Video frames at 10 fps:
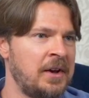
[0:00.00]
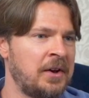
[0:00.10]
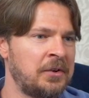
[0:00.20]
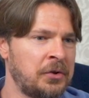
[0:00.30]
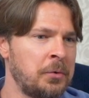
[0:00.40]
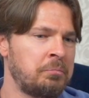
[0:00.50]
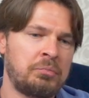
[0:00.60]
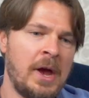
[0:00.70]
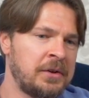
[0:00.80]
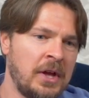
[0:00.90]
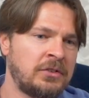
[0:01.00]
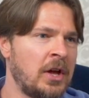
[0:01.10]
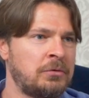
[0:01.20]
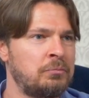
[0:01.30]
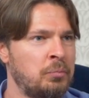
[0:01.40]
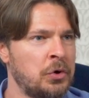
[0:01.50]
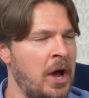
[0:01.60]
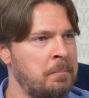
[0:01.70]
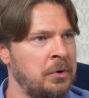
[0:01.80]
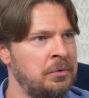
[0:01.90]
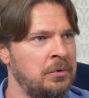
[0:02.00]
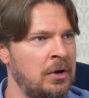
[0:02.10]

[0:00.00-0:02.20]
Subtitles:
So yeah, that would happen,